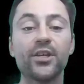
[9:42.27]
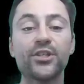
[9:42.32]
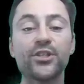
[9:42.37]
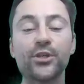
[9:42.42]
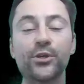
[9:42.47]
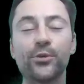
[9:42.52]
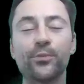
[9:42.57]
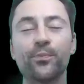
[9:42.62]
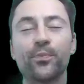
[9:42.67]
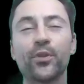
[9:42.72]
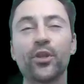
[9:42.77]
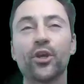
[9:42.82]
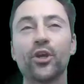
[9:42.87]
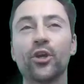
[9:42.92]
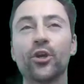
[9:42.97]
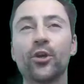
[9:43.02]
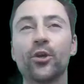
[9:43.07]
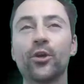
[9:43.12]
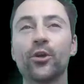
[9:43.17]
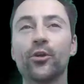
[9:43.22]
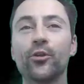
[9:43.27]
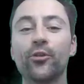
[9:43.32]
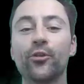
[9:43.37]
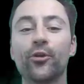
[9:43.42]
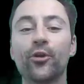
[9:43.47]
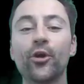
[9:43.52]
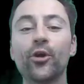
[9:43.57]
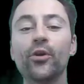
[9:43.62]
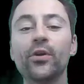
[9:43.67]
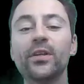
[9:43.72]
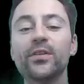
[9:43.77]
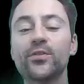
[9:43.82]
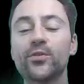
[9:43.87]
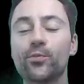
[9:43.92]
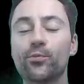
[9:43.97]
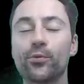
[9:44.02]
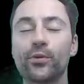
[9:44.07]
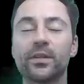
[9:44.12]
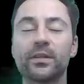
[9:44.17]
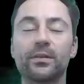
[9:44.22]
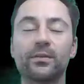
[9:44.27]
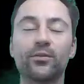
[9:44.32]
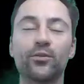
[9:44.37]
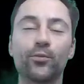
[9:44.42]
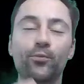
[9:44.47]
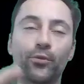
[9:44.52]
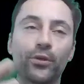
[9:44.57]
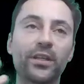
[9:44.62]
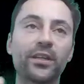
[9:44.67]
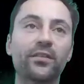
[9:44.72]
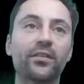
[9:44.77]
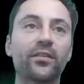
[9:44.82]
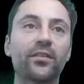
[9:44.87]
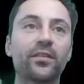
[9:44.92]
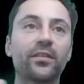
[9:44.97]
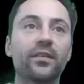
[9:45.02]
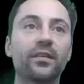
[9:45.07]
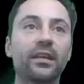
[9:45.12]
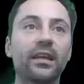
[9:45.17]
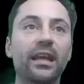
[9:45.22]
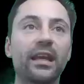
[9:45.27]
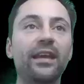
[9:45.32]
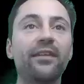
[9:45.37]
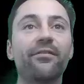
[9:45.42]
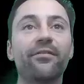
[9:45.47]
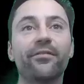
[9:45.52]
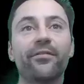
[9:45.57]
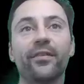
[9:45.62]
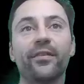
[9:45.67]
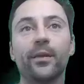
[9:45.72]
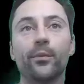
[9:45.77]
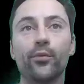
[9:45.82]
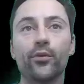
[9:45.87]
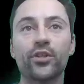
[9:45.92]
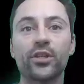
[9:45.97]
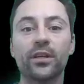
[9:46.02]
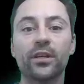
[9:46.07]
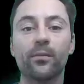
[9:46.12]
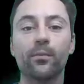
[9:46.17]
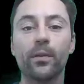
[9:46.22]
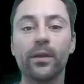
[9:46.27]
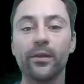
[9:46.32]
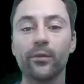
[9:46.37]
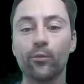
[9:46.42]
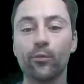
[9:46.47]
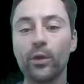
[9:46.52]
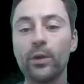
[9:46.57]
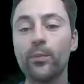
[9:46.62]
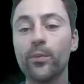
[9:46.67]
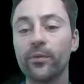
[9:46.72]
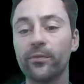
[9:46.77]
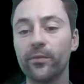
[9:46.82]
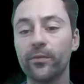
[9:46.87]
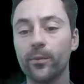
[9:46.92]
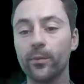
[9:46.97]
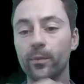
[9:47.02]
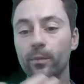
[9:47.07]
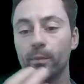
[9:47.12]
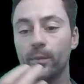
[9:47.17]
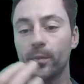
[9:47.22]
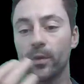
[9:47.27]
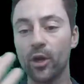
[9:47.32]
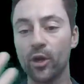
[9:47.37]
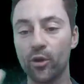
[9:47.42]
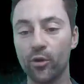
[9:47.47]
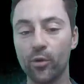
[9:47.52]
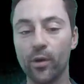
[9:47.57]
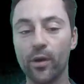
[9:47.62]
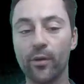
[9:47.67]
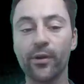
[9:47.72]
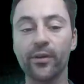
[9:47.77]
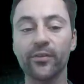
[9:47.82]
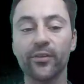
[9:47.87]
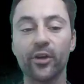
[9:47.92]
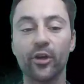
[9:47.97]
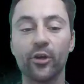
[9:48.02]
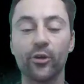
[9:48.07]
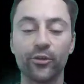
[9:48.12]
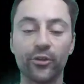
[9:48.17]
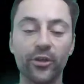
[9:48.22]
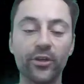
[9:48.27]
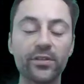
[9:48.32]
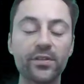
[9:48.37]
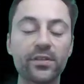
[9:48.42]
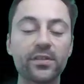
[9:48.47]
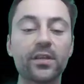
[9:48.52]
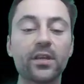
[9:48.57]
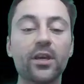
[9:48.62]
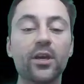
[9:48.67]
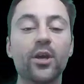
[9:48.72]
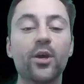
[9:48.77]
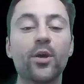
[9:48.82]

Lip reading: So the goal is to predict if an approaching airplane will perform a go-around or not.